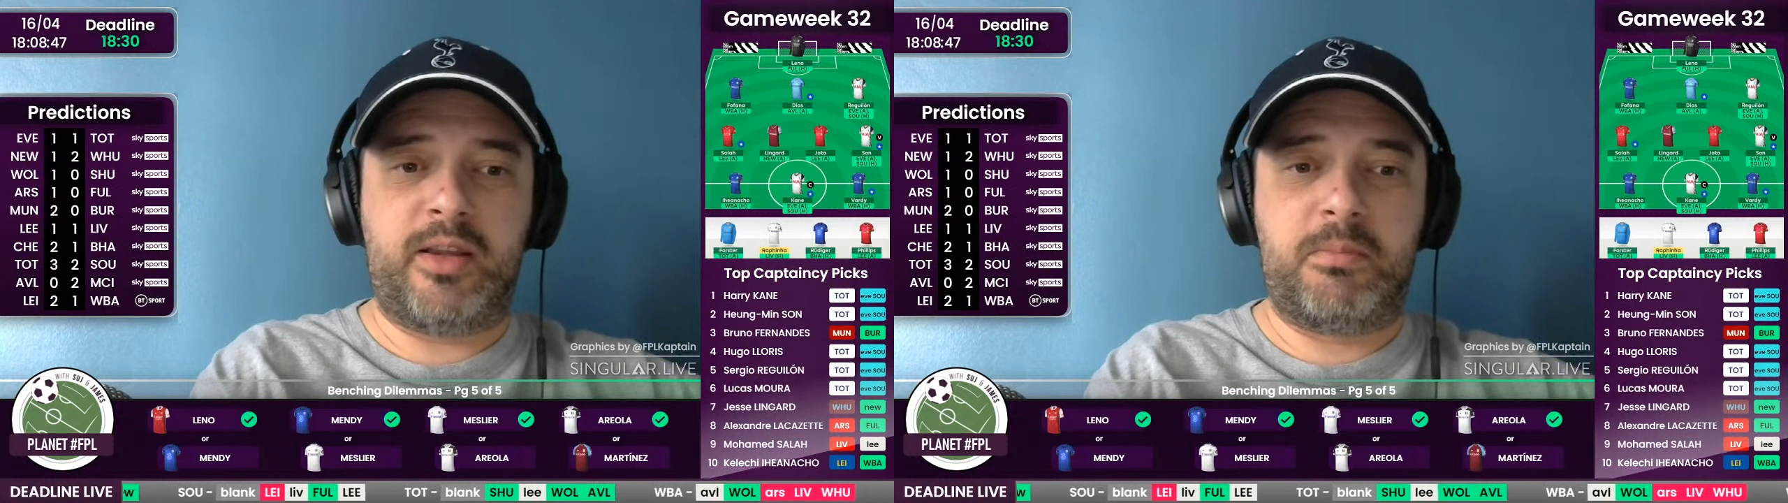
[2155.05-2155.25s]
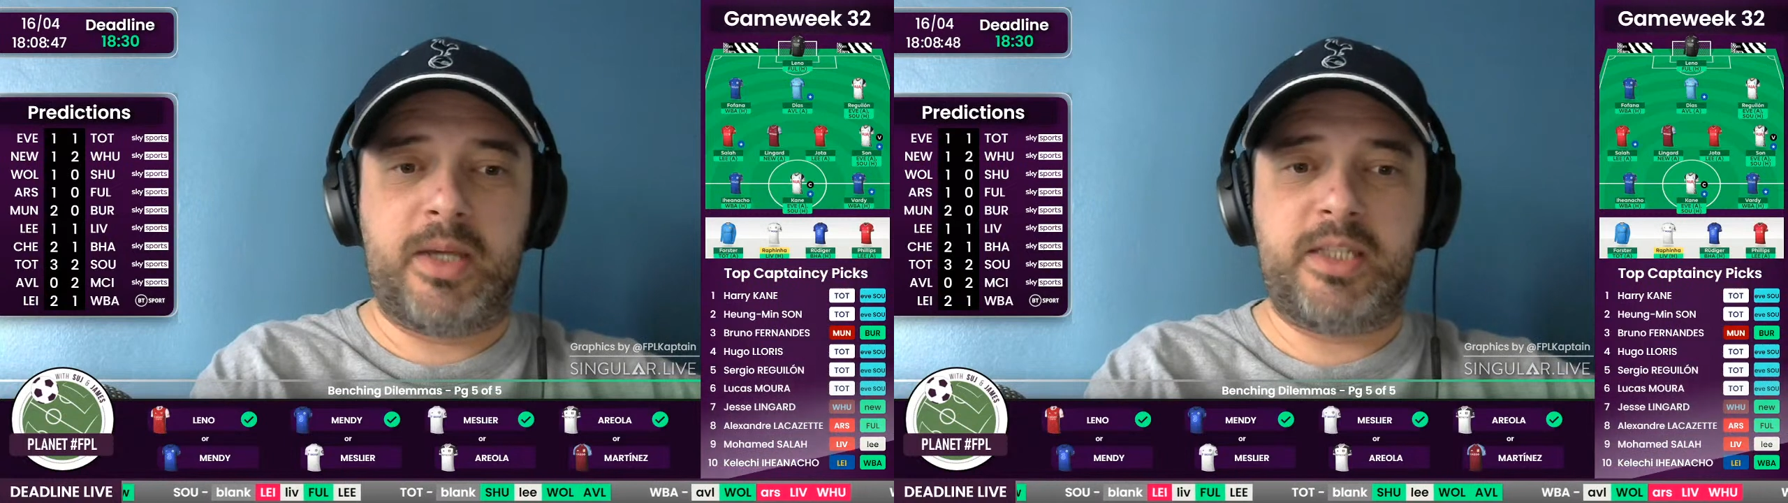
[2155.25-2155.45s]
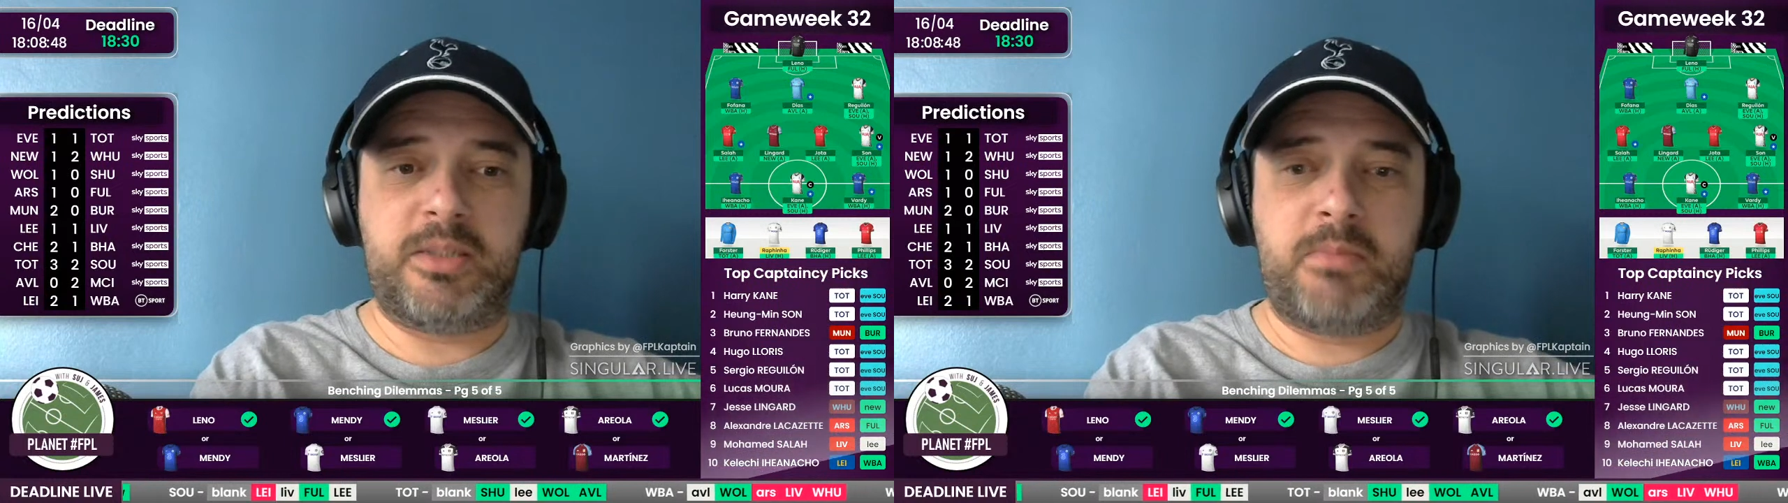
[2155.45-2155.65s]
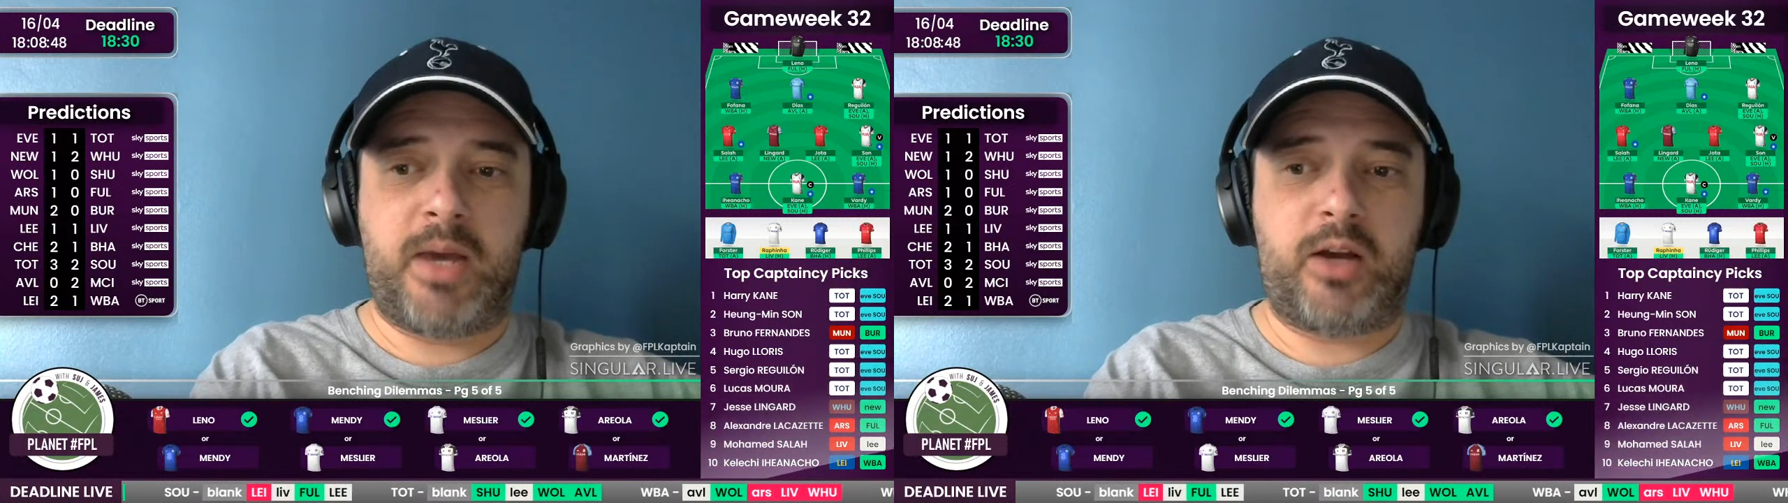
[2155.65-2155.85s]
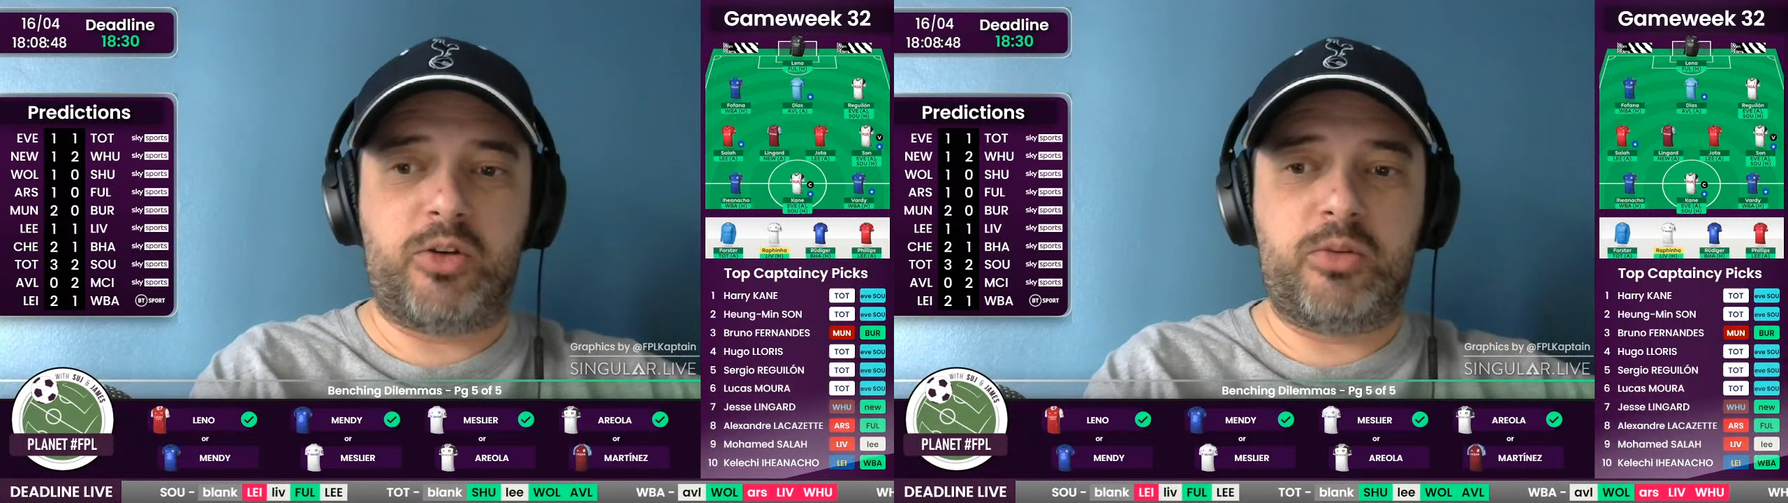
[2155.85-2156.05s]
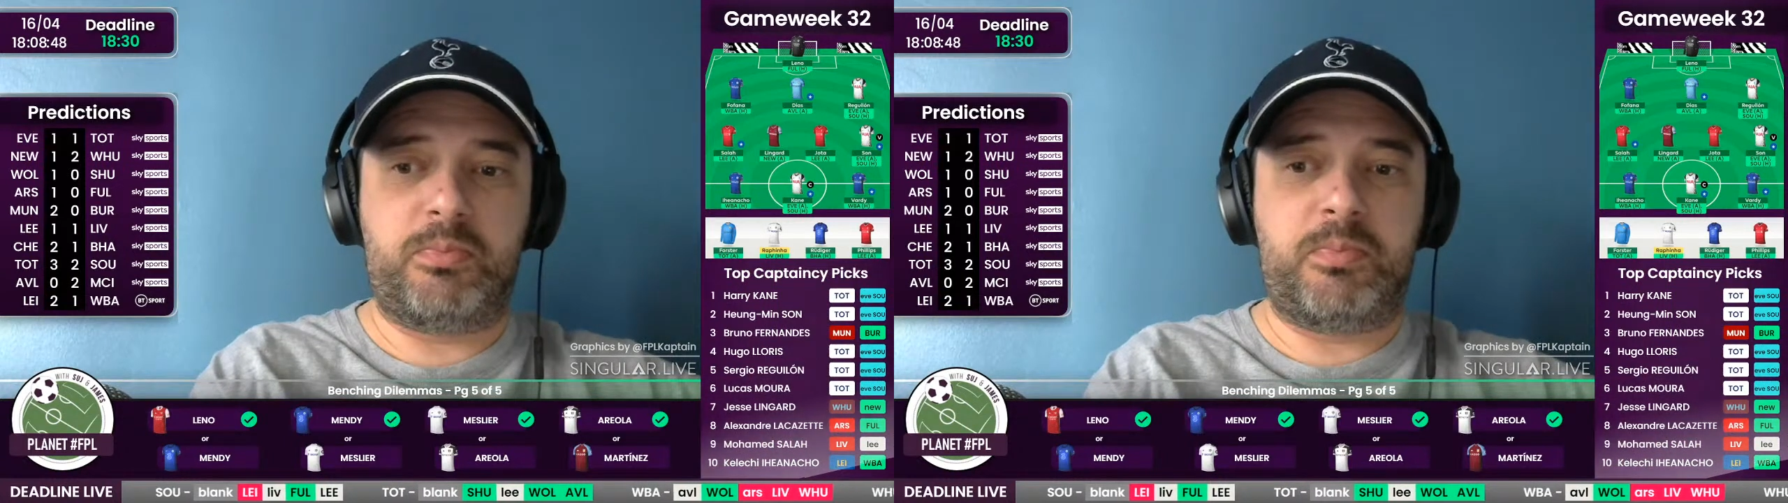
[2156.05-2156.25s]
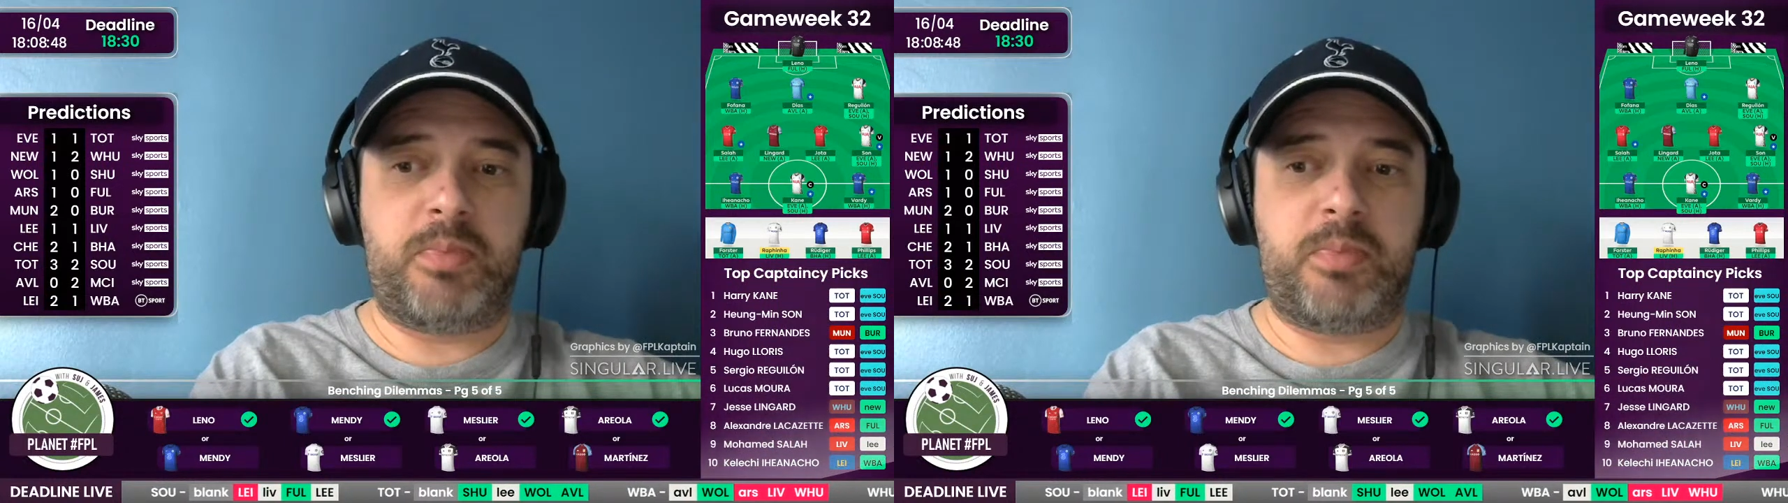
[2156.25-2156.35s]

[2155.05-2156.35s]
that Mason Mount could